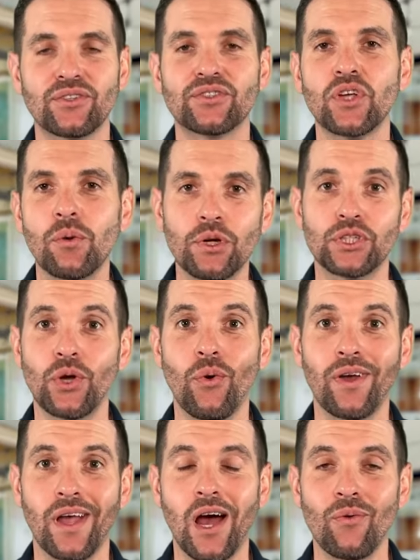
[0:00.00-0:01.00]
There's so much
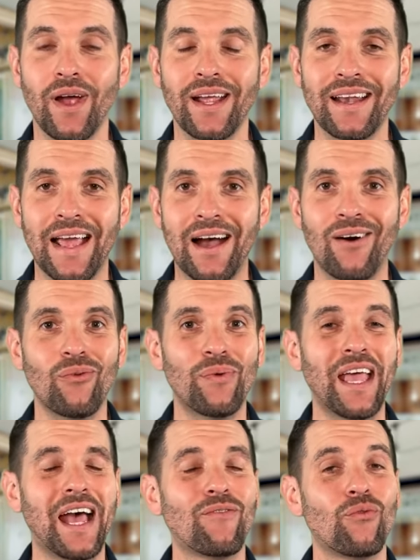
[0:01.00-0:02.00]
going on right now.
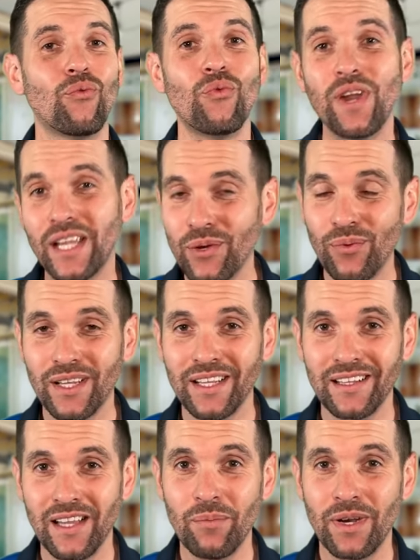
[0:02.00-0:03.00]
We have really,
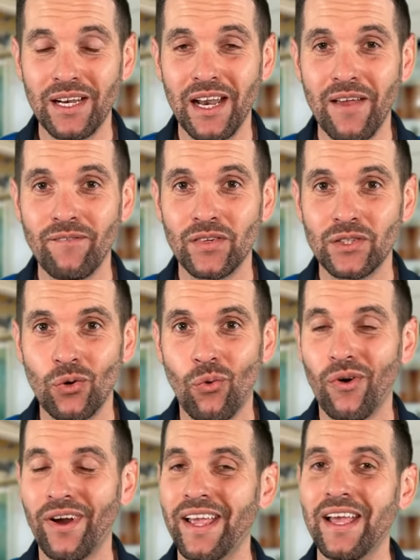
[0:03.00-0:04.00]
really limited
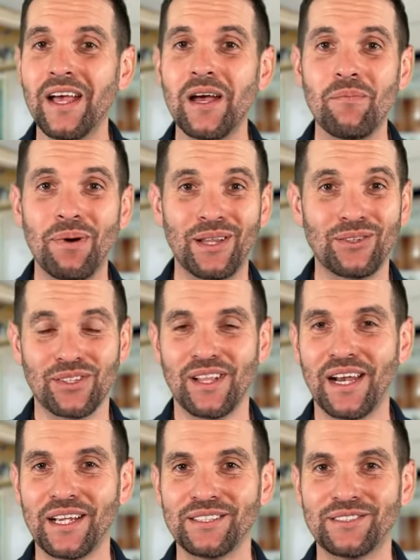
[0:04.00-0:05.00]
inventory, but there's a
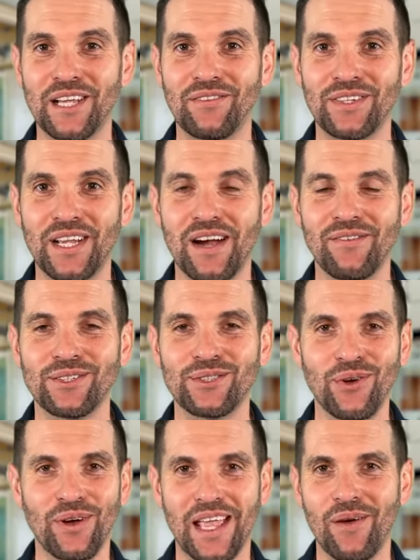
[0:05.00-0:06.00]
lot of good stuff to cover,
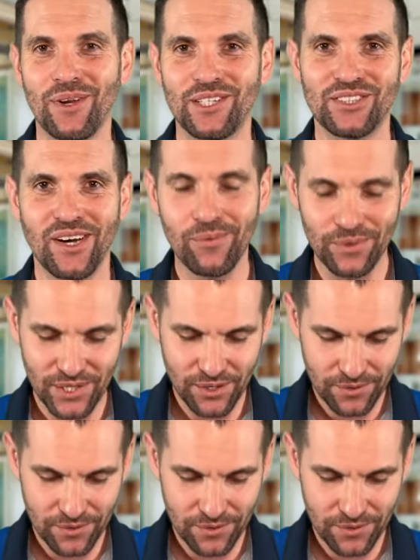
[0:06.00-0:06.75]
so I can't wait to share it with